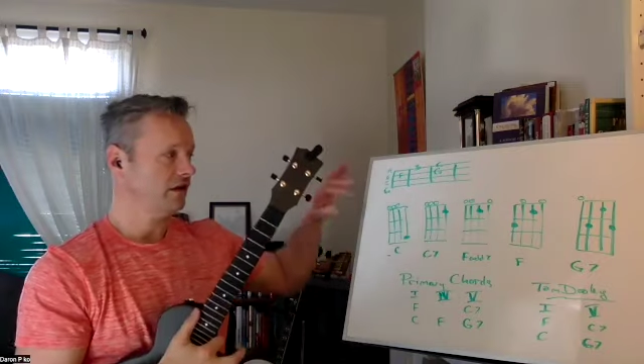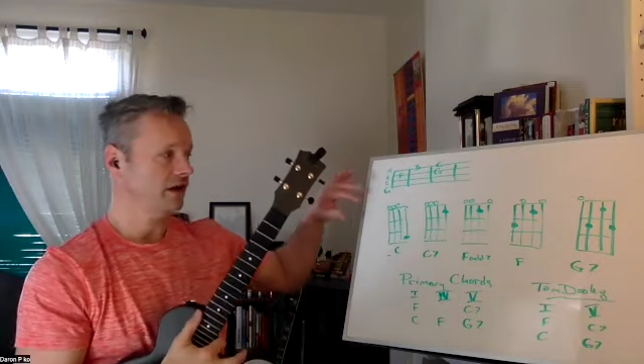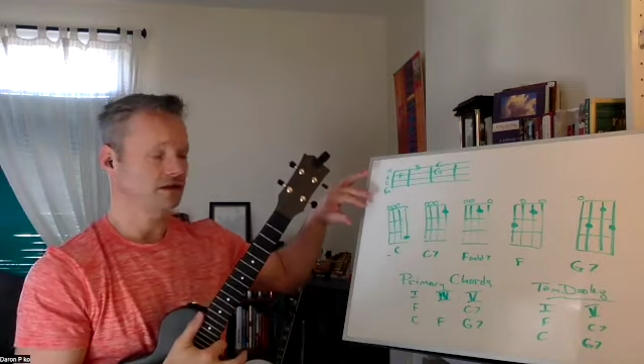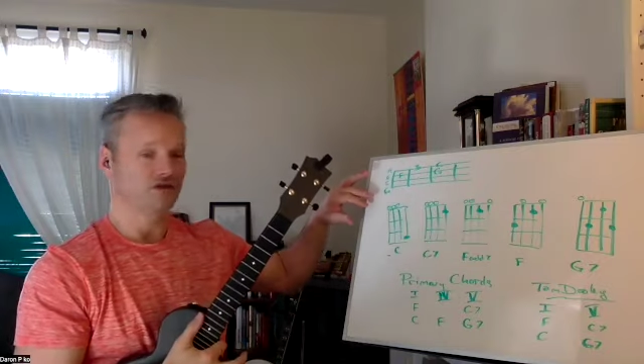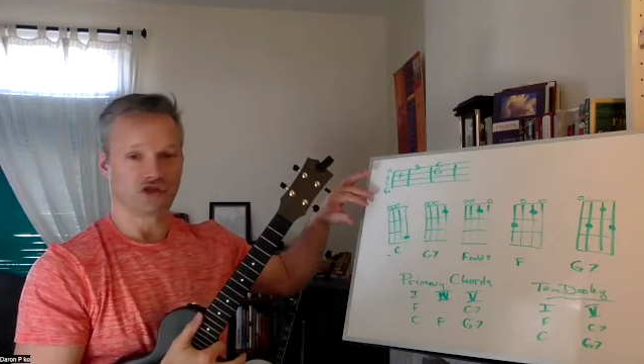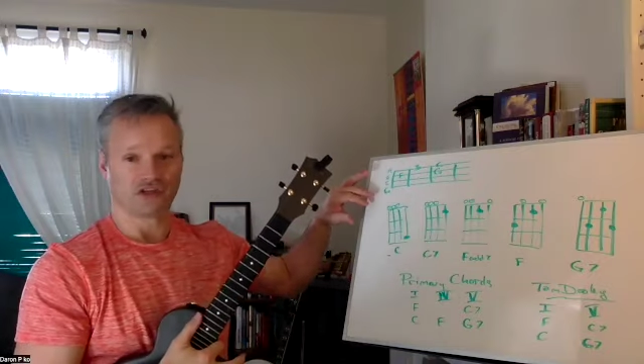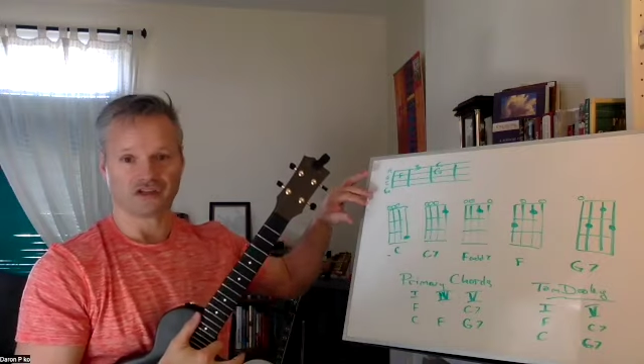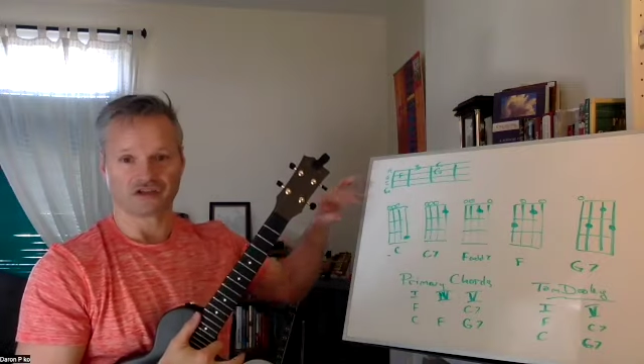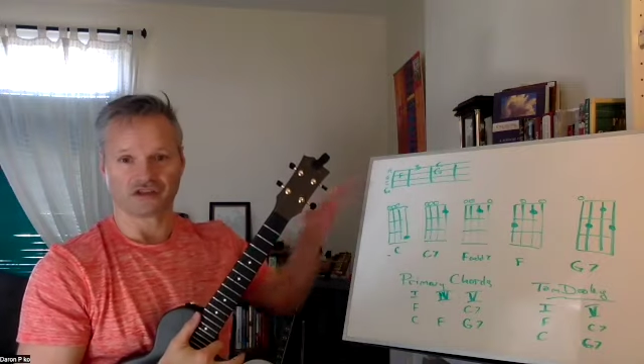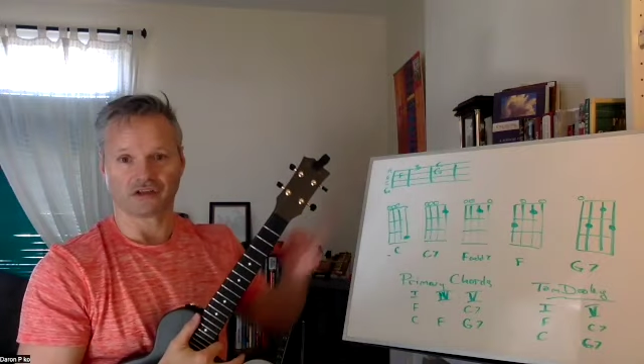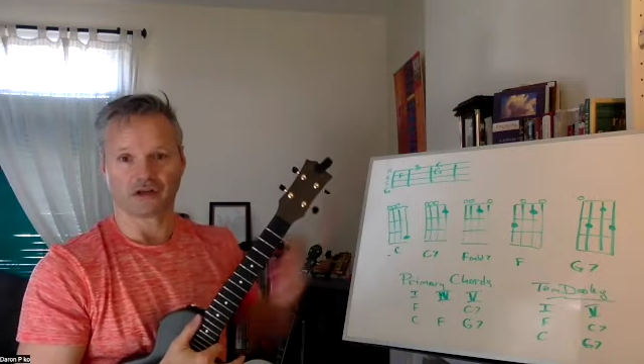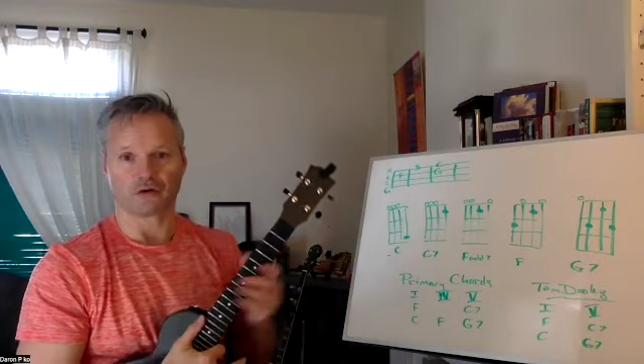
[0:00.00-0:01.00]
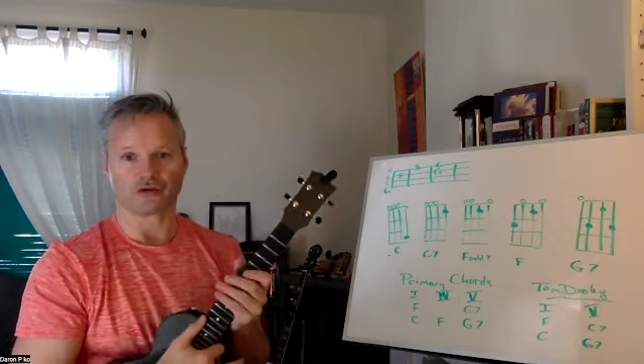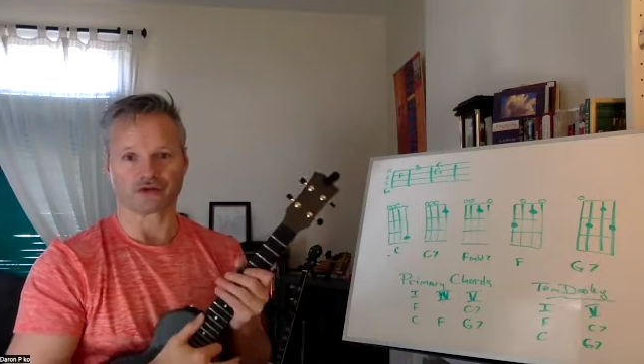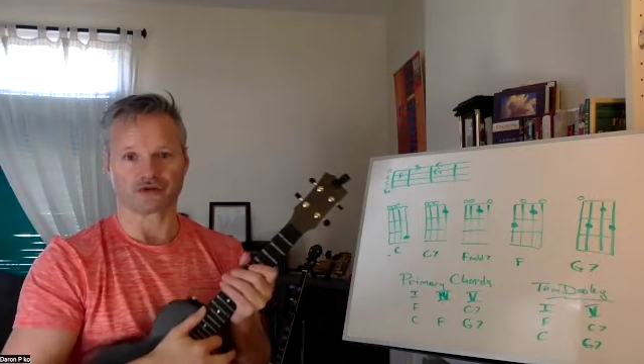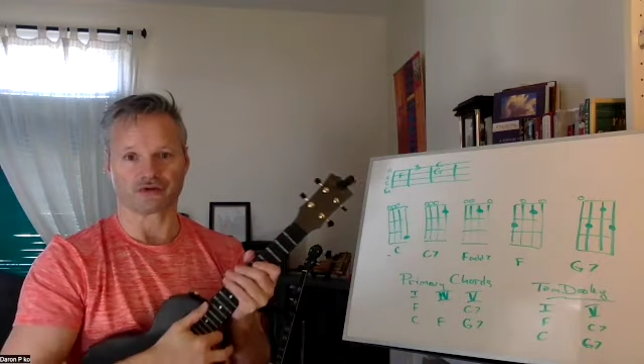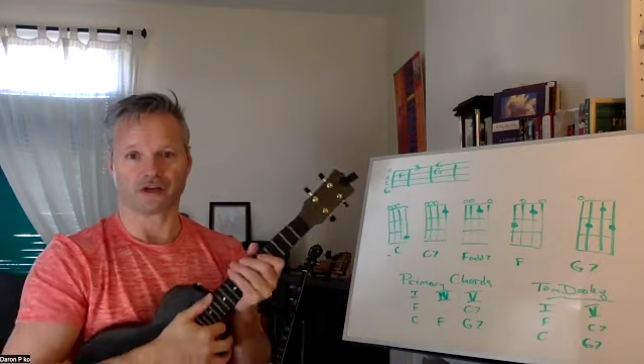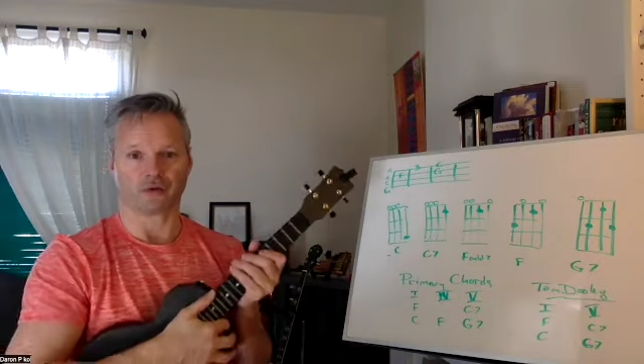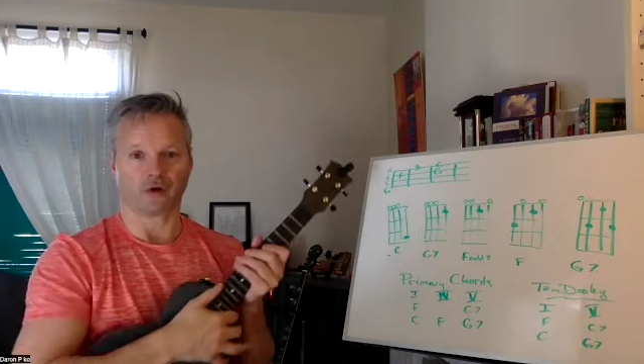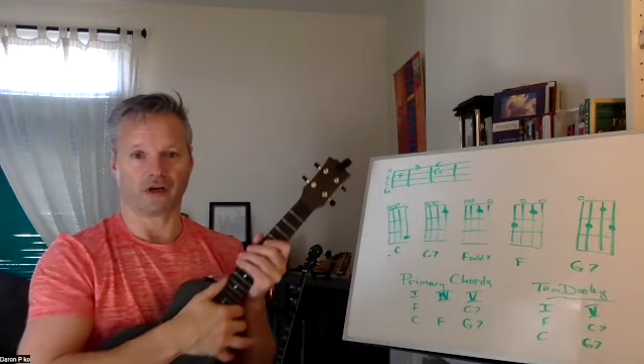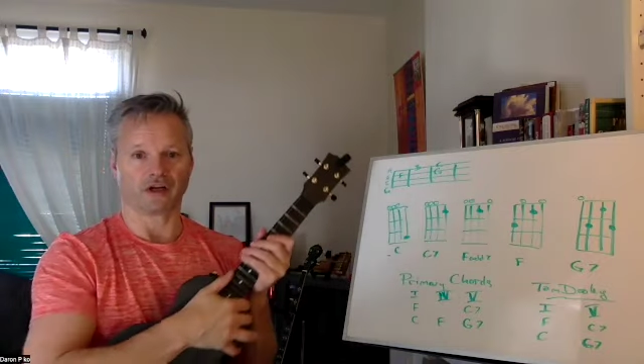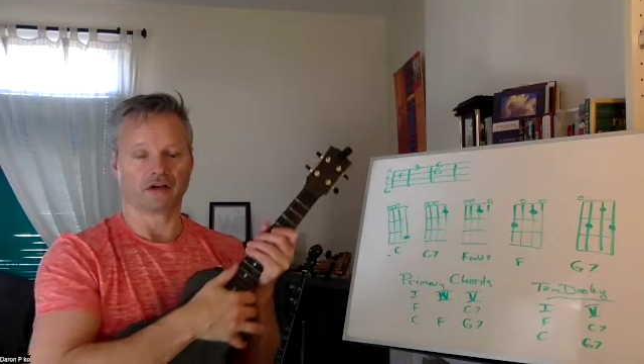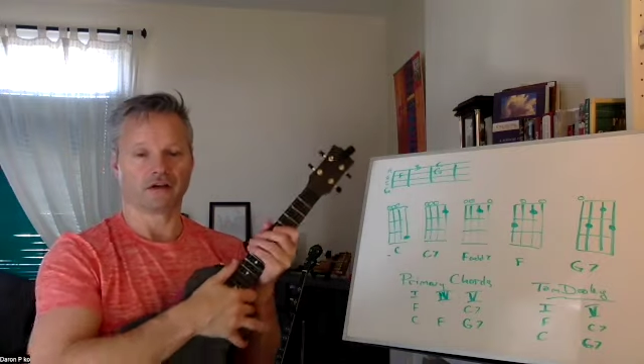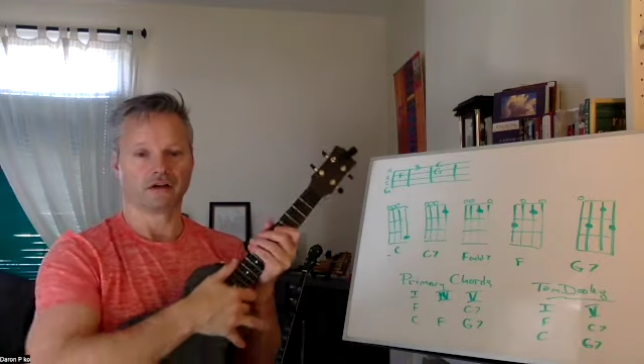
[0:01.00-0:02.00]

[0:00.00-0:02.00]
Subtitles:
and the G is the lowest written one.